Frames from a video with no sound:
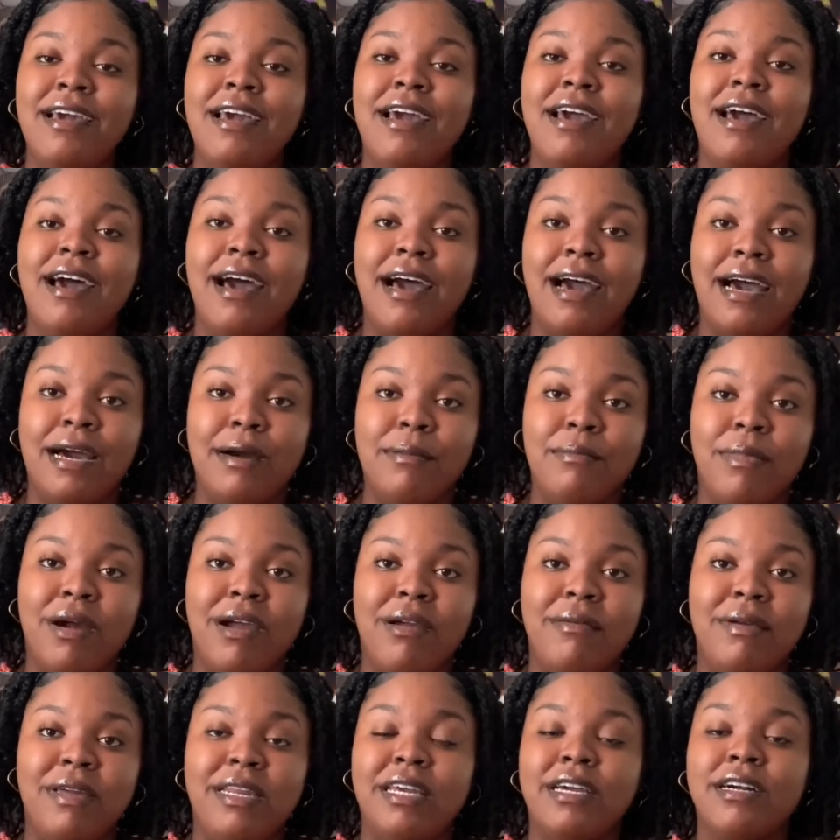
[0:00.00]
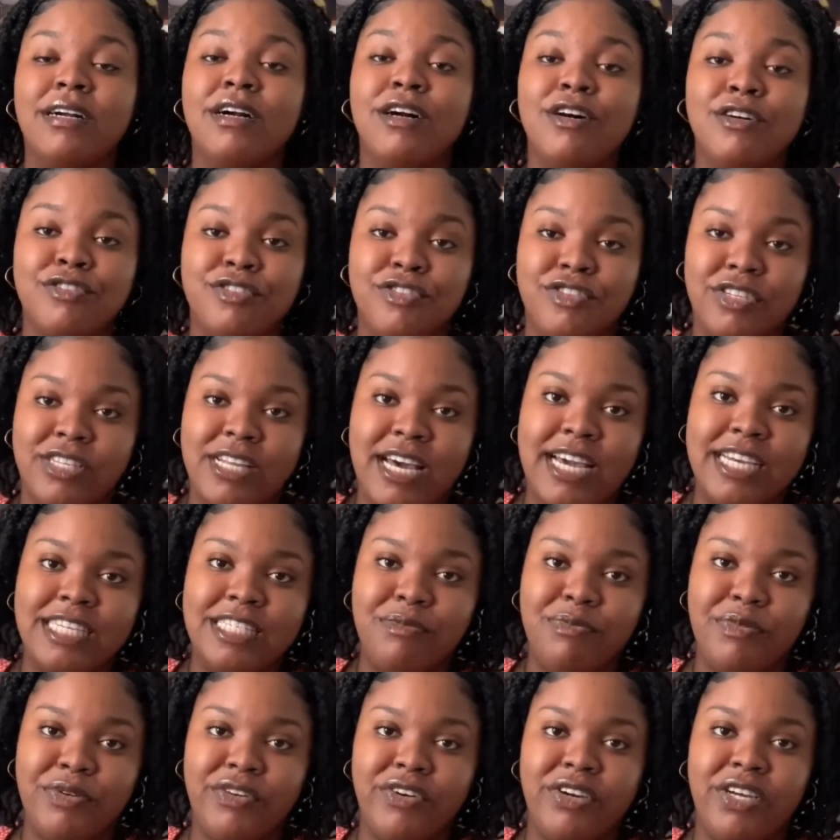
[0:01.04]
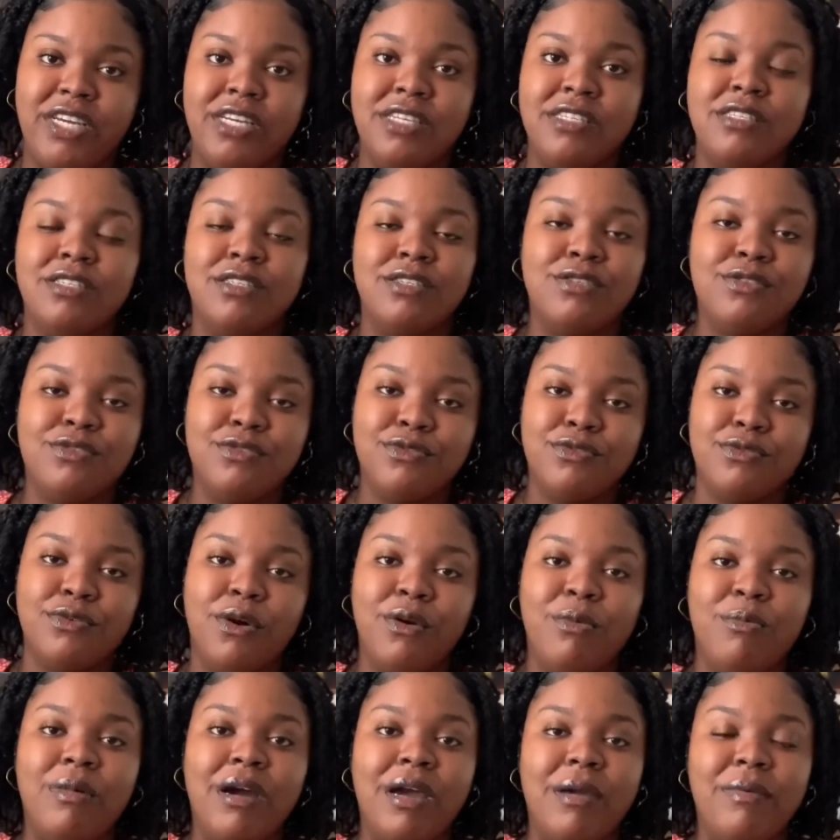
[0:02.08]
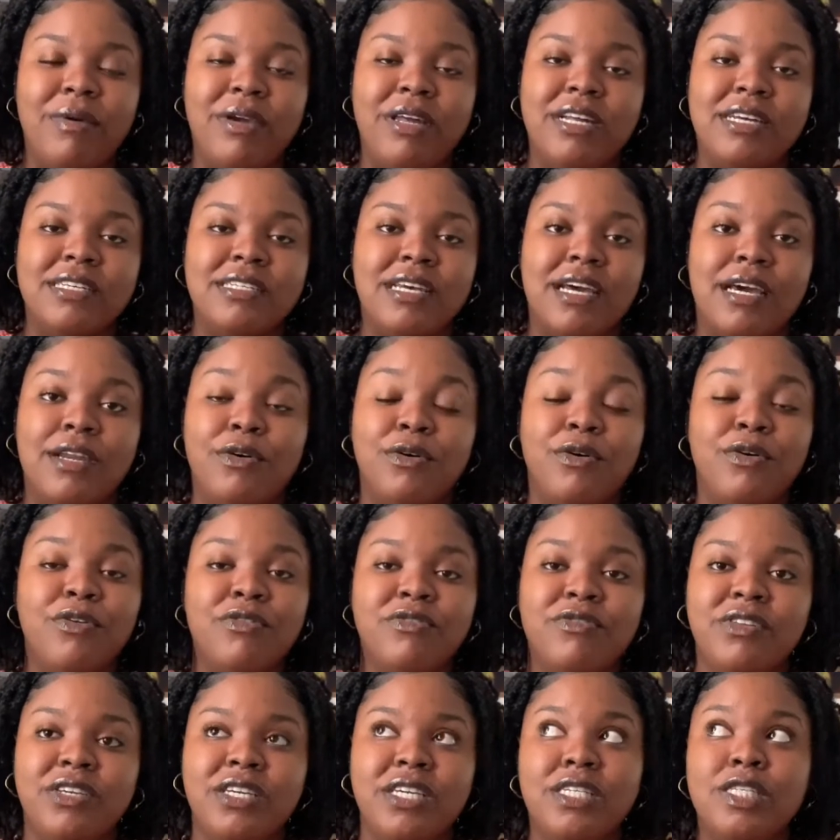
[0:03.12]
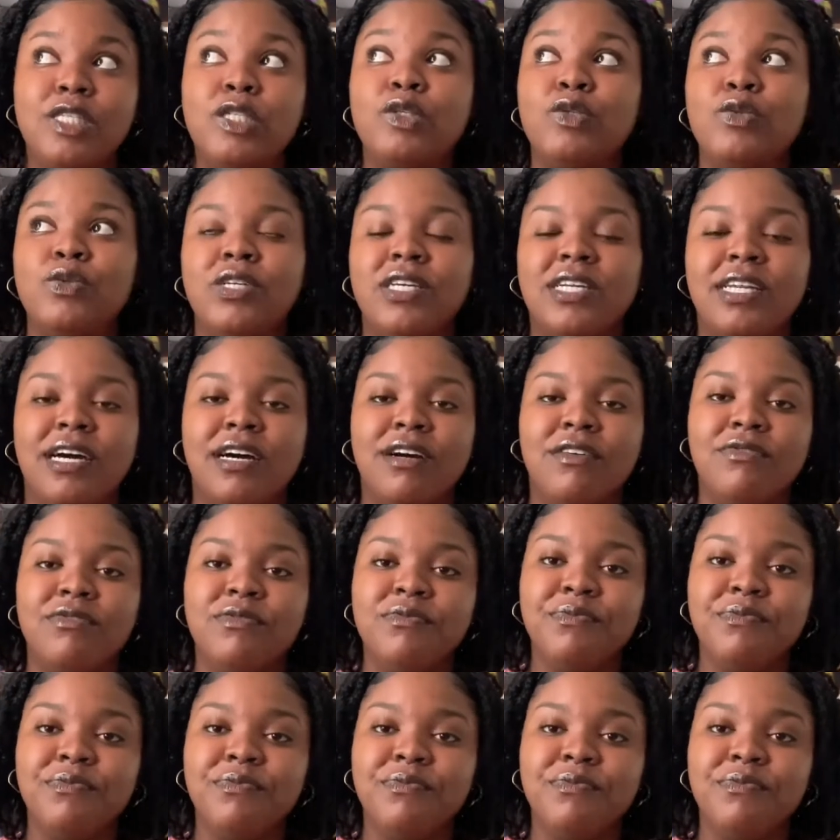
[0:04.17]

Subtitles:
Barbadian cultural experience throughout Barbados, and hopefully soon enough